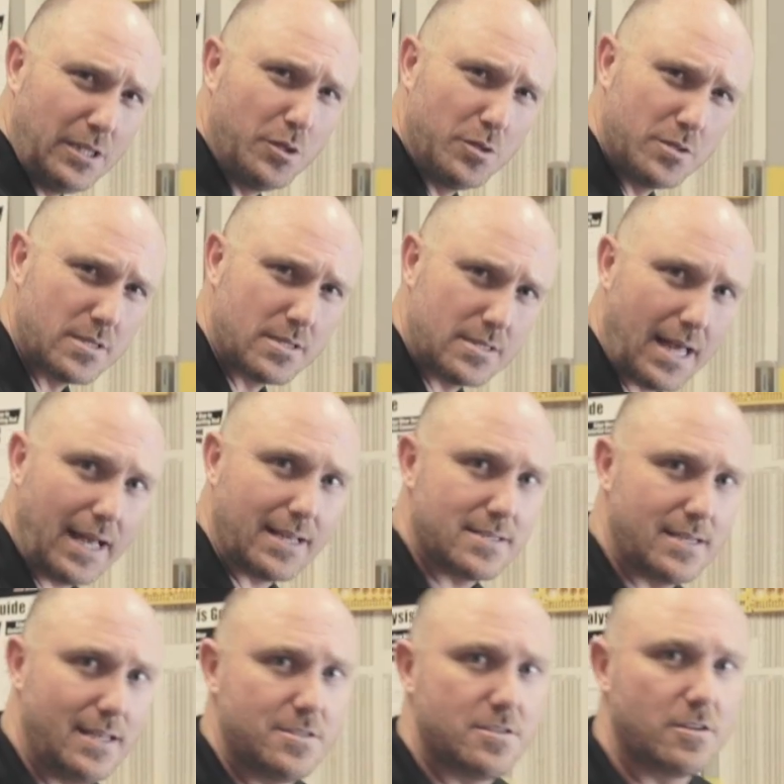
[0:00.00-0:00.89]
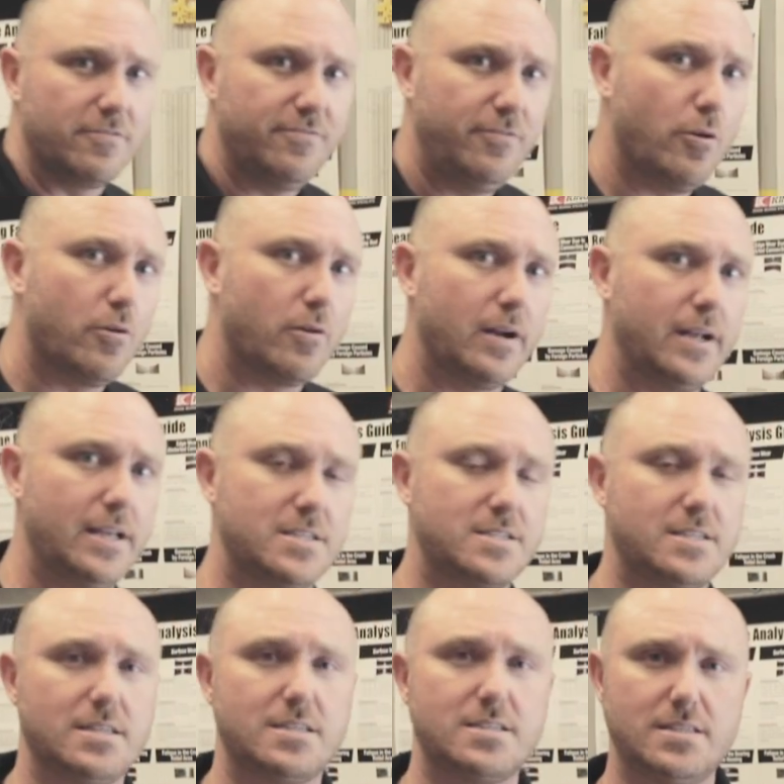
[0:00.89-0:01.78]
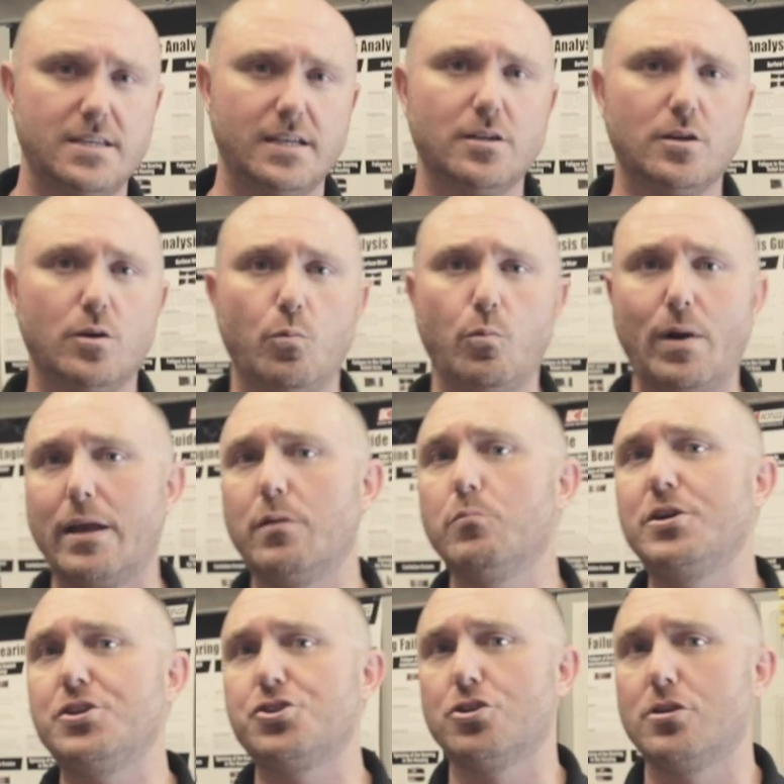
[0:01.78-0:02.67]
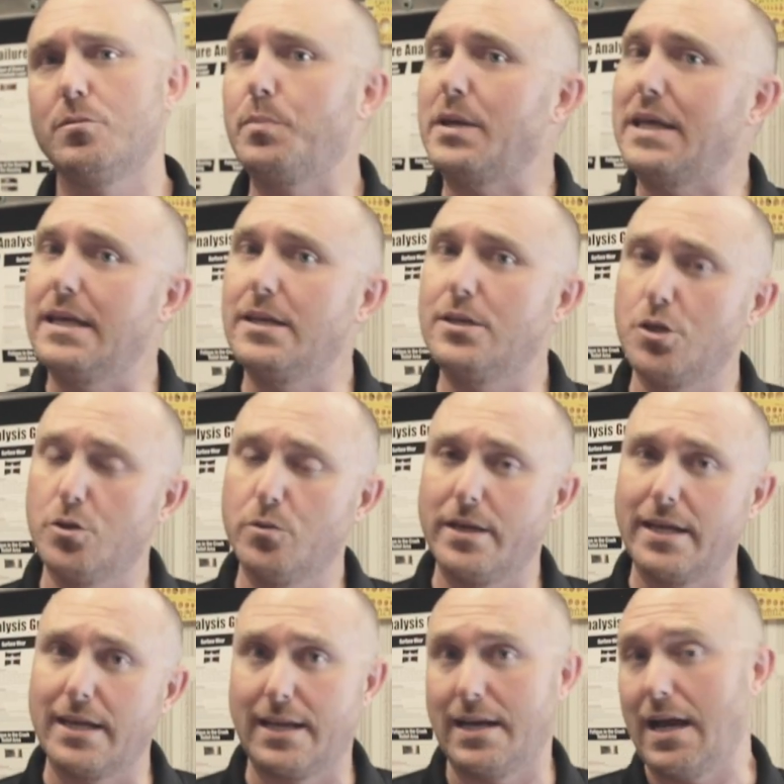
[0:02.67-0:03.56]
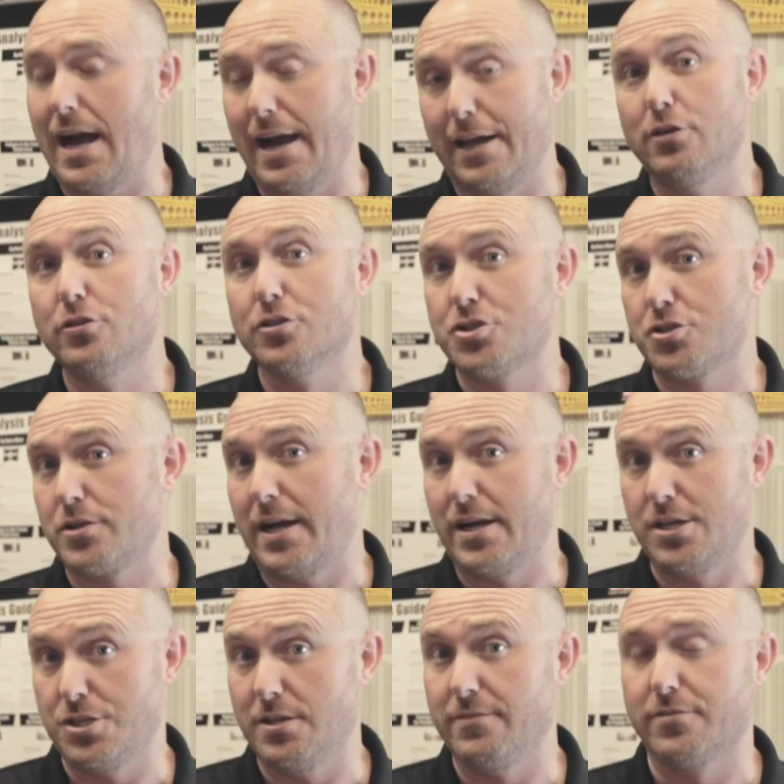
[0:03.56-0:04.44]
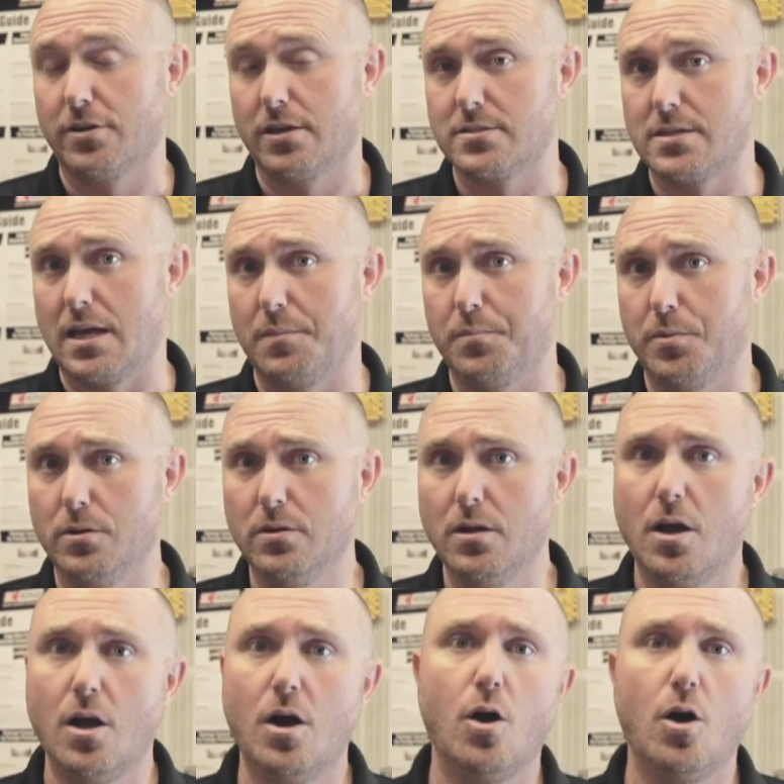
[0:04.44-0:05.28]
uses that sensor for is to signal when we should be doing an idle strategy, for example,